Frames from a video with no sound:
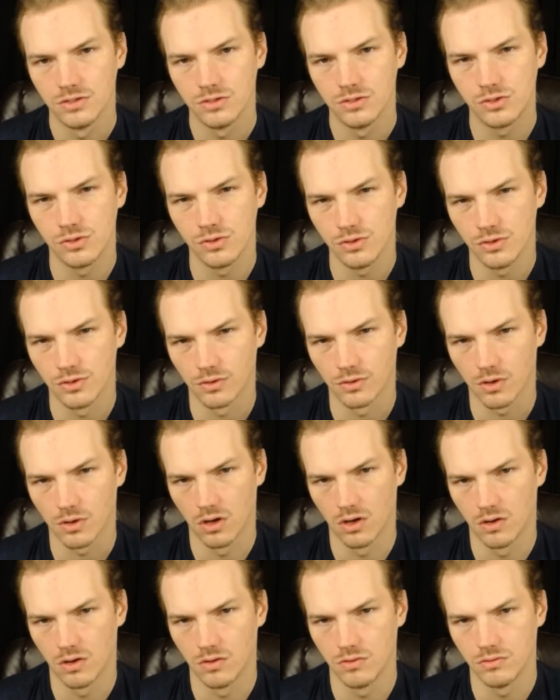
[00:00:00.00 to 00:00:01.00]
to your
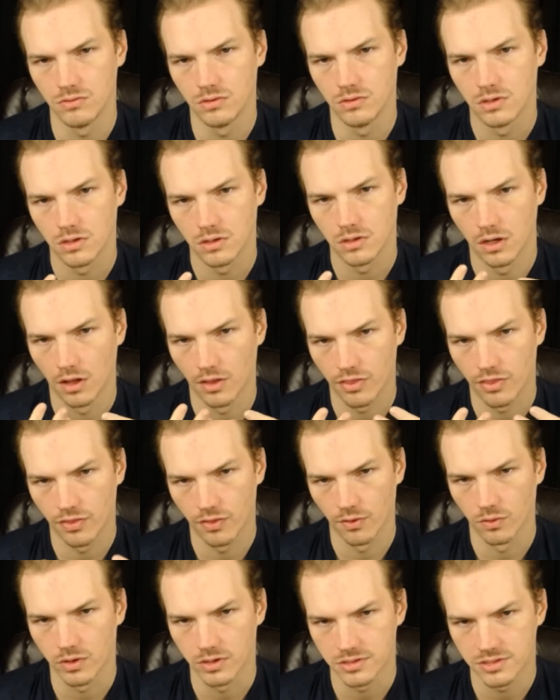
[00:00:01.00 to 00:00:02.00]
own
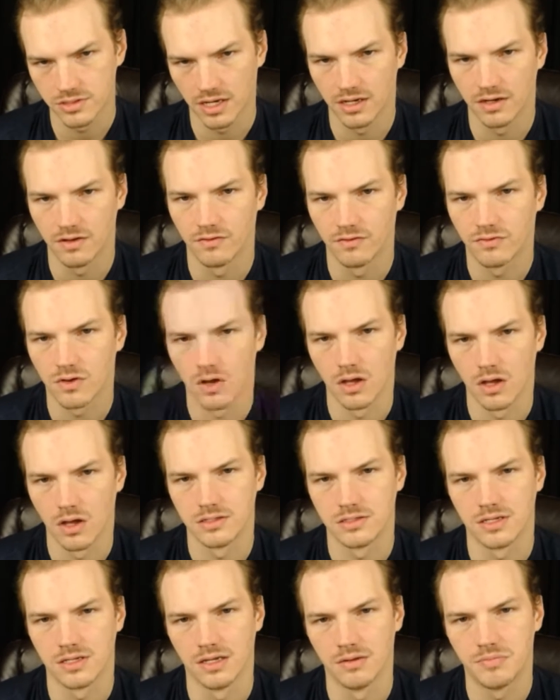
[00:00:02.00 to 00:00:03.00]
authoritative
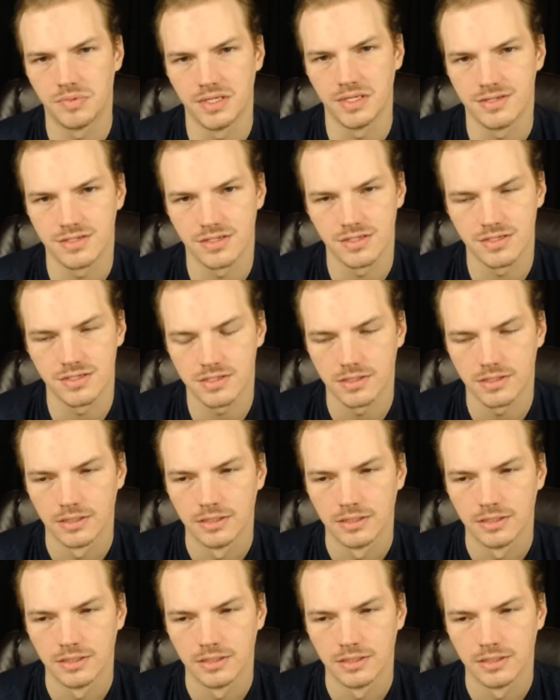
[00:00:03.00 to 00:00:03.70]
content pieces.